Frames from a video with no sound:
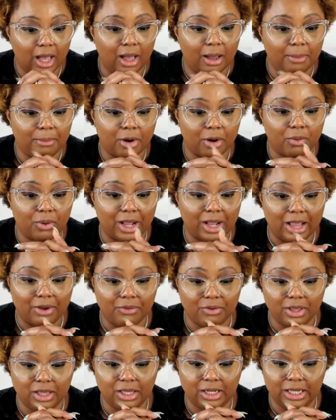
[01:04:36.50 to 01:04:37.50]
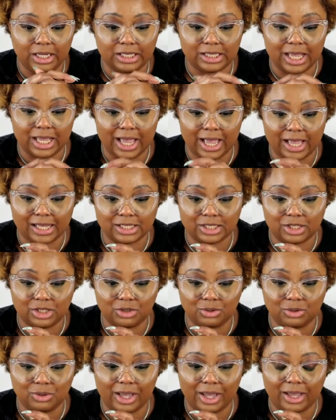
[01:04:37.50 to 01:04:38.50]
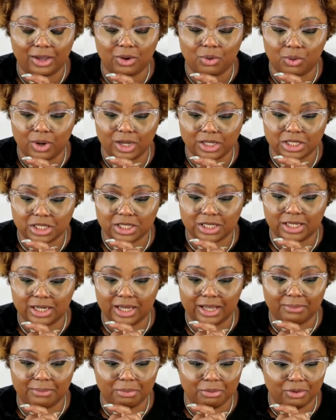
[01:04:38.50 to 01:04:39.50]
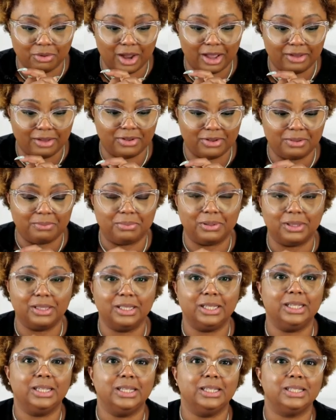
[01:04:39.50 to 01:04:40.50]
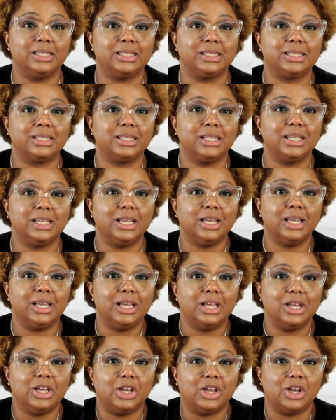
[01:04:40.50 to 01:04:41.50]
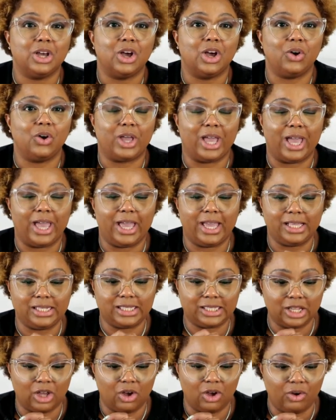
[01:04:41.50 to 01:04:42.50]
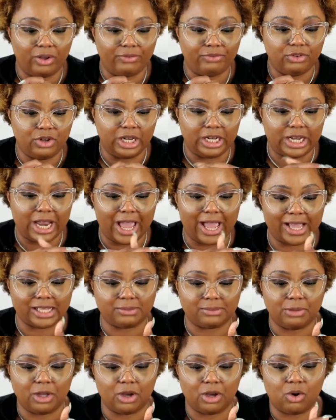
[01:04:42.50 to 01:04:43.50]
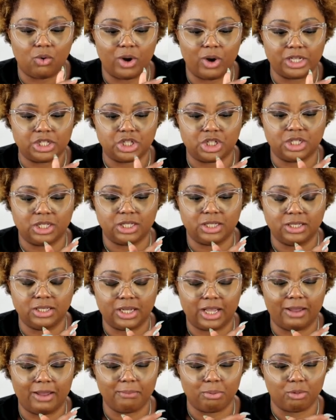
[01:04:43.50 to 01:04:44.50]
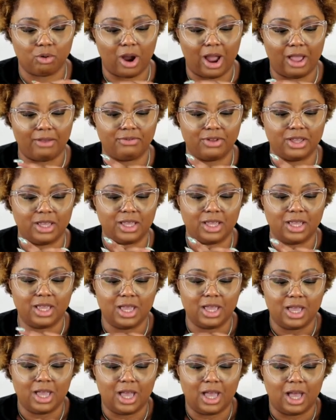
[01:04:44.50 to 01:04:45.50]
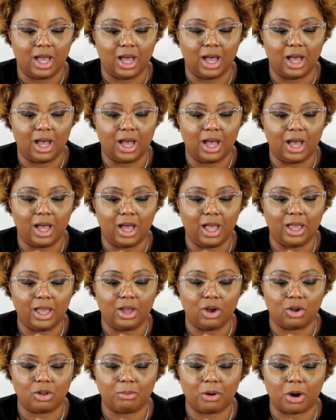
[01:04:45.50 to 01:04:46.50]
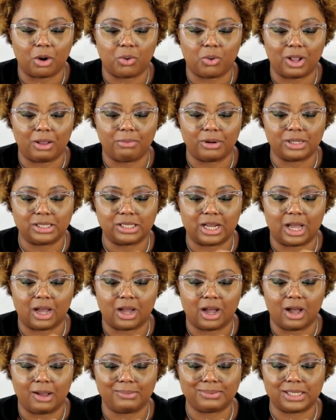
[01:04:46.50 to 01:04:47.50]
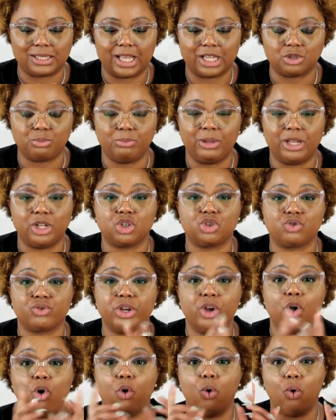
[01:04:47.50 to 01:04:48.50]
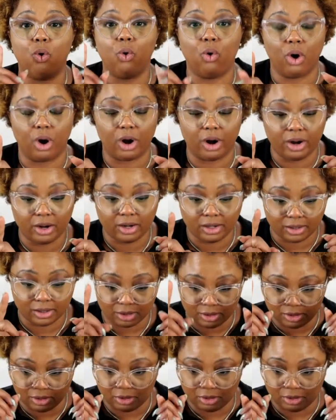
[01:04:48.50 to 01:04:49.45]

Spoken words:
Marquette, I really need to ask you a question in private, please. Okay. So if you need to ask me a question in private, go to marquettabreslin.com/ministry or